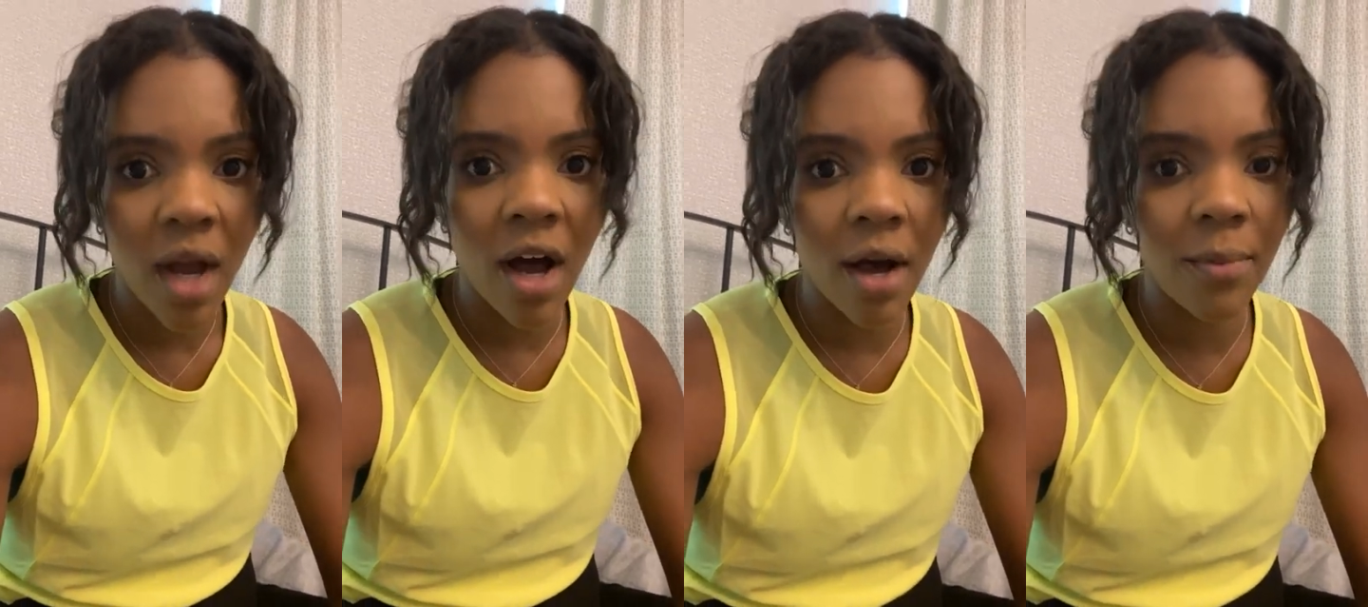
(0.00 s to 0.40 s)

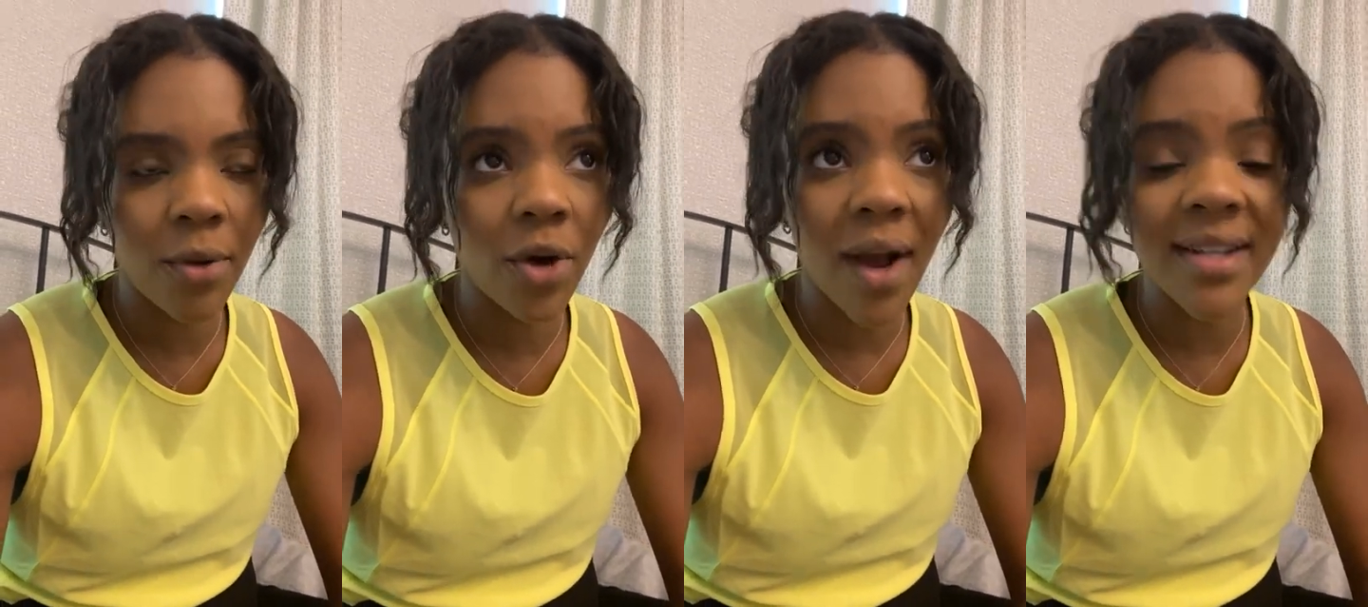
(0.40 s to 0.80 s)
uh,
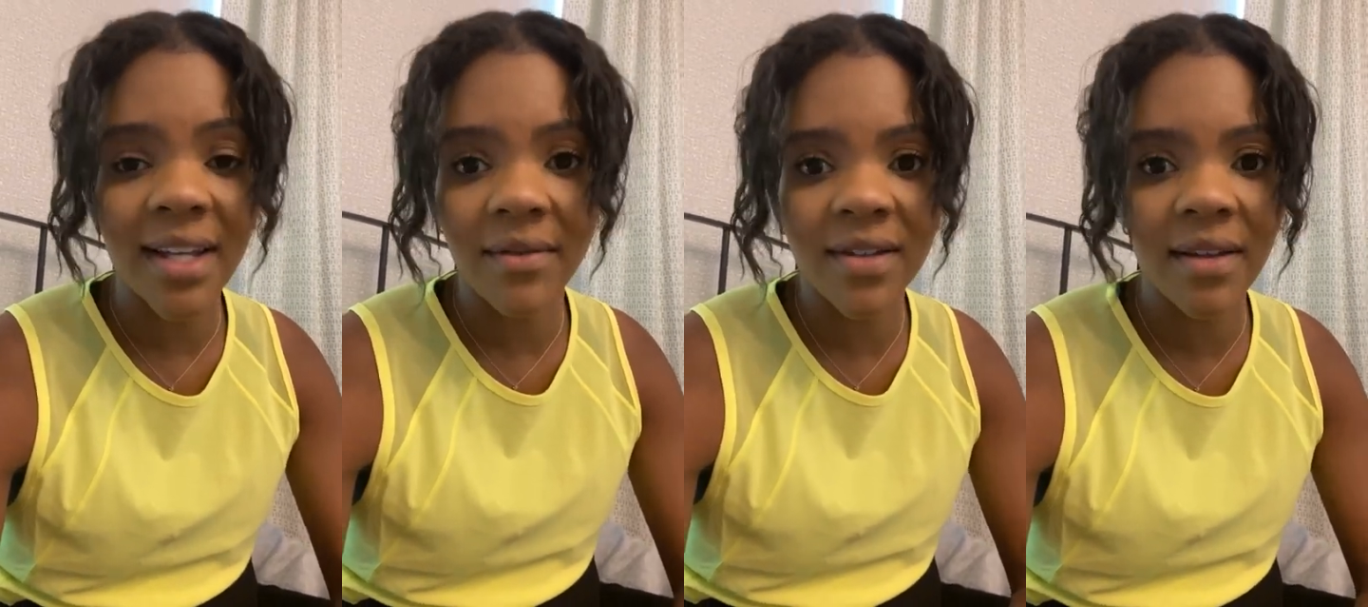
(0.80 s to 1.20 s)

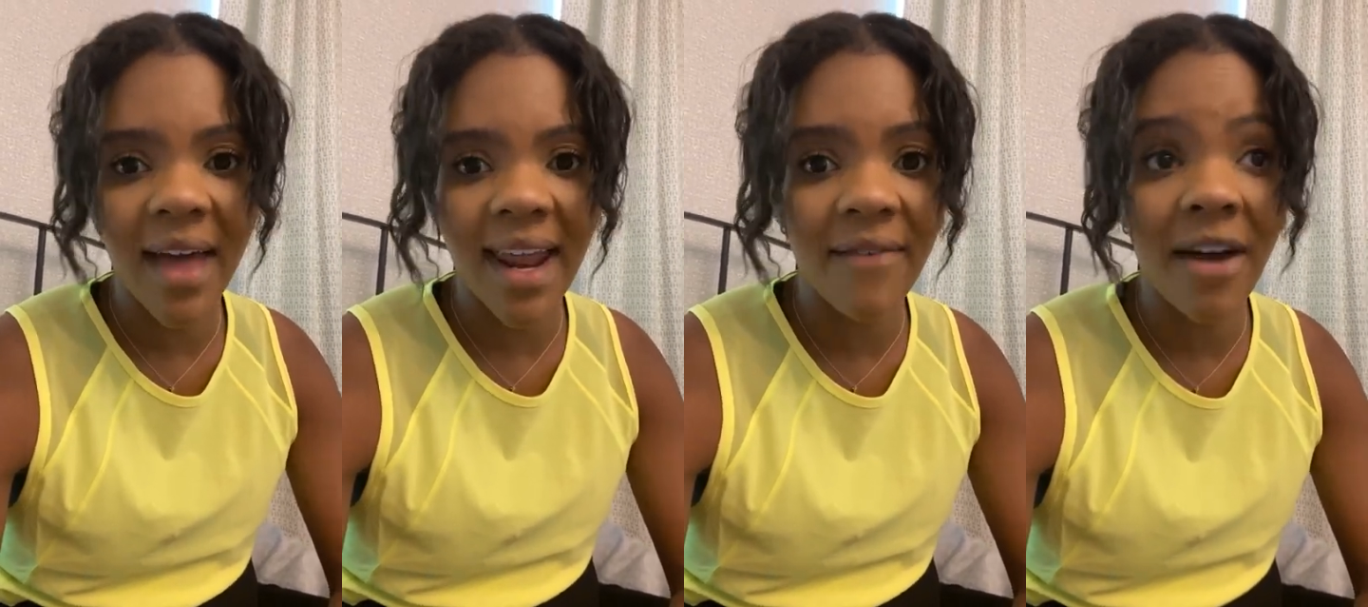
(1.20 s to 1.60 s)
progressives
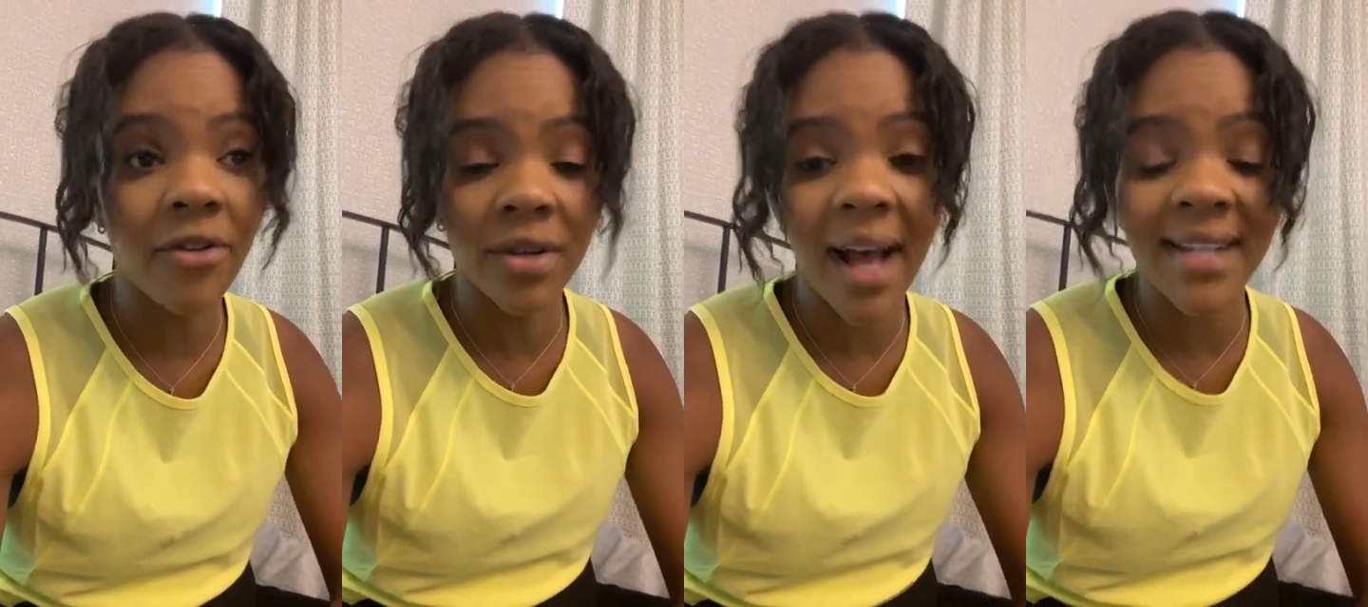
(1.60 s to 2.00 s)
that have
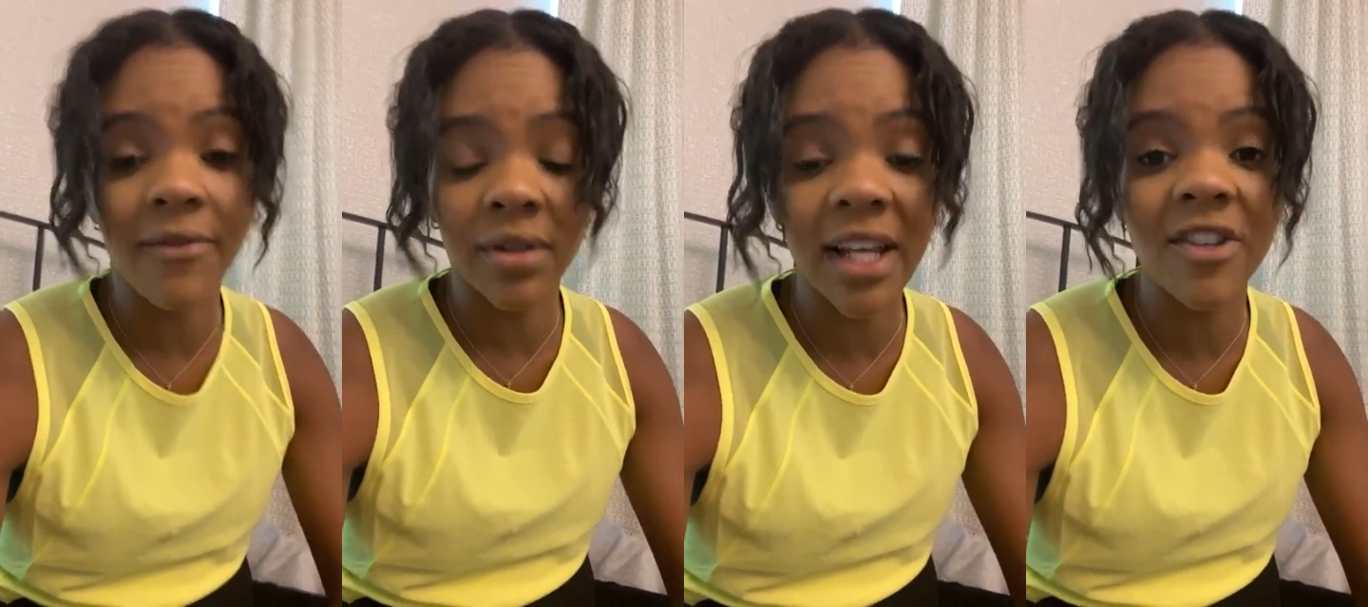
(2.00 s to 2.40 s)
ever has
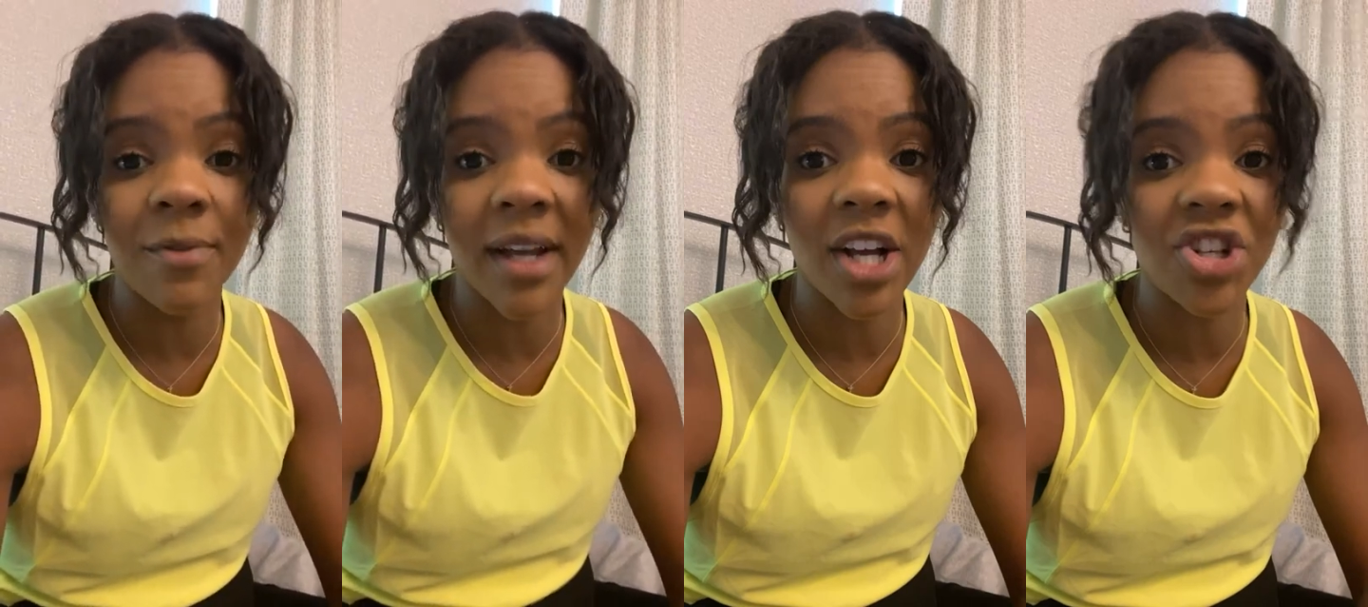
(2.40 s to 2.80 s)
ever lived,
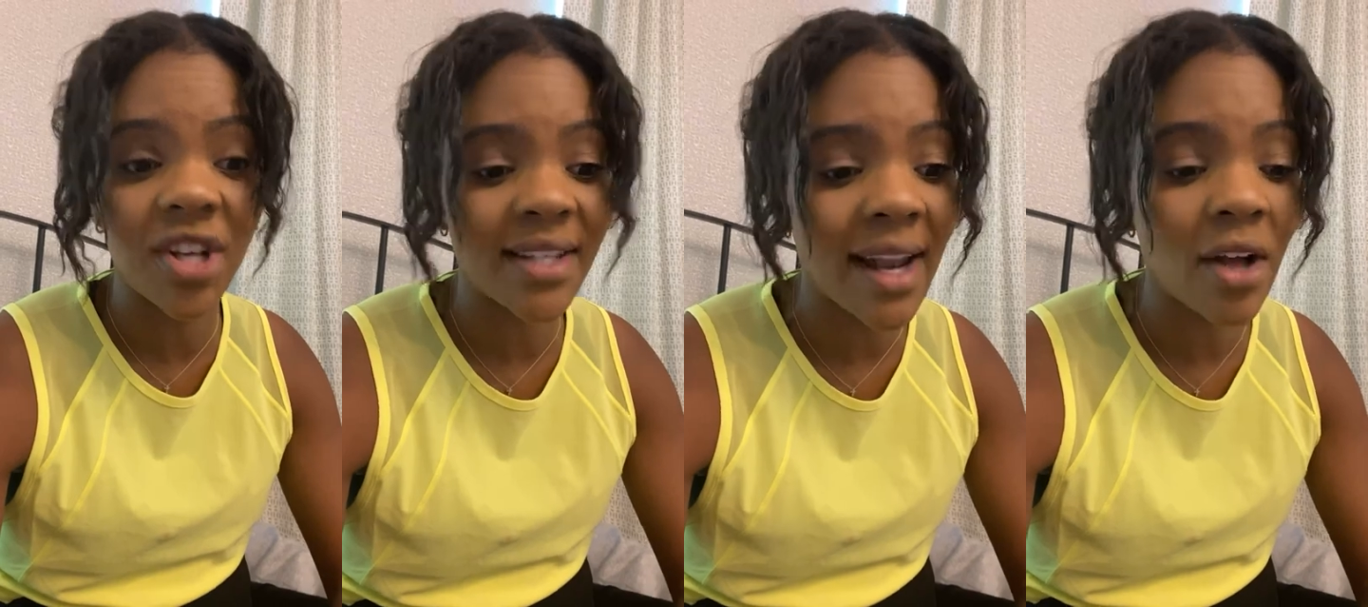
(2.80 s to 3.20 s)
because
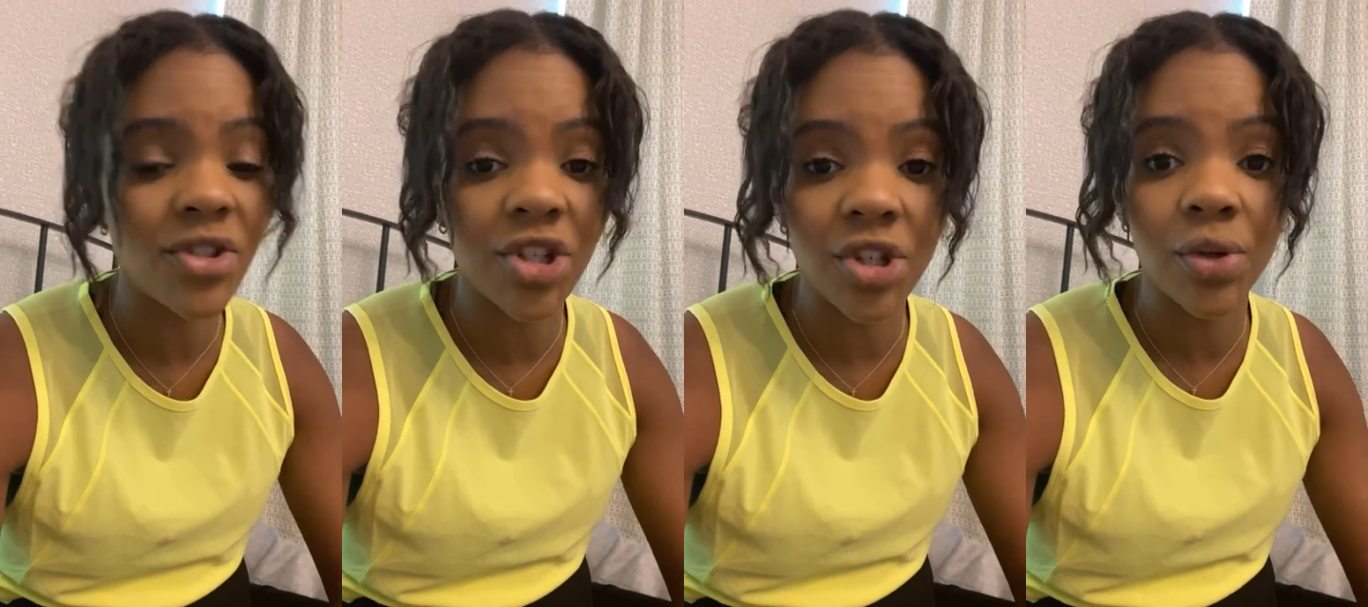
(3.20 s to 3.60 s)
she set out
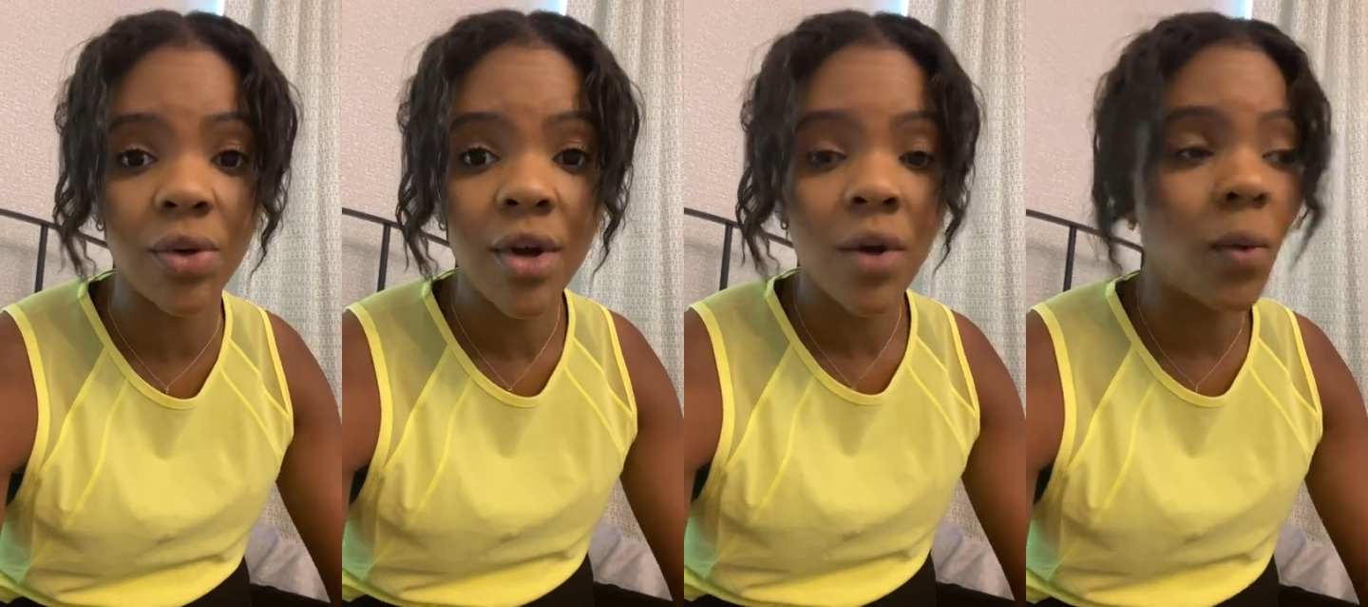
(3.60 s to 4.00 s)
to do
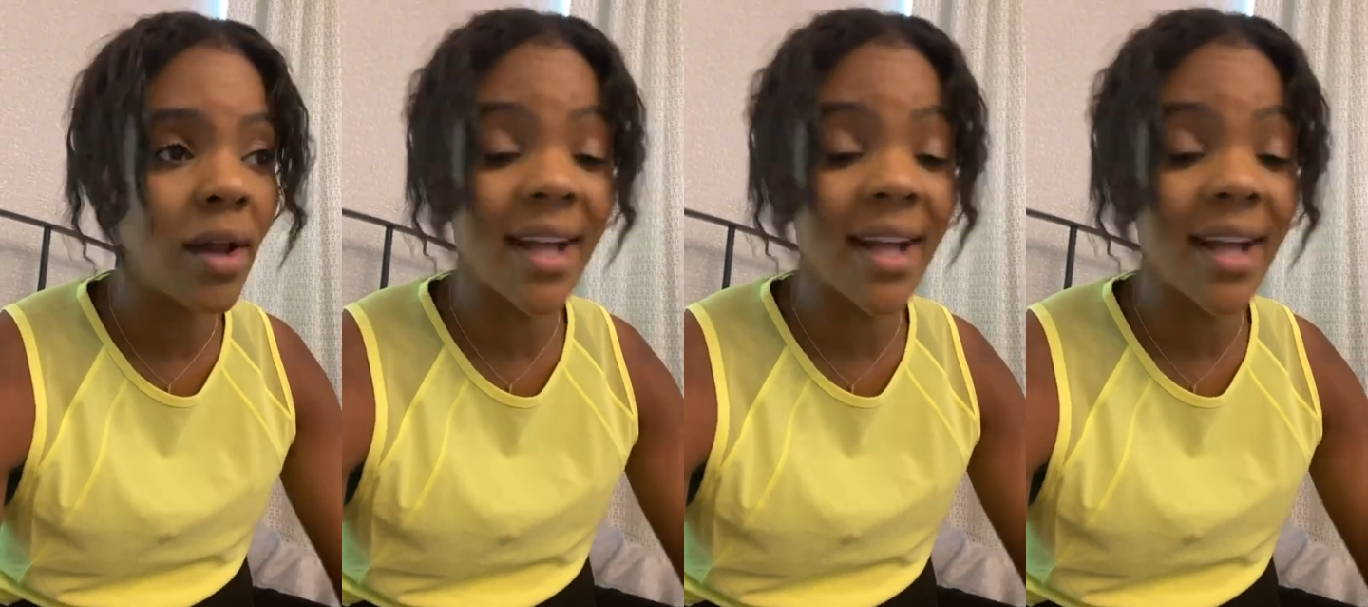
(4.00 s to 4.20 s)
what,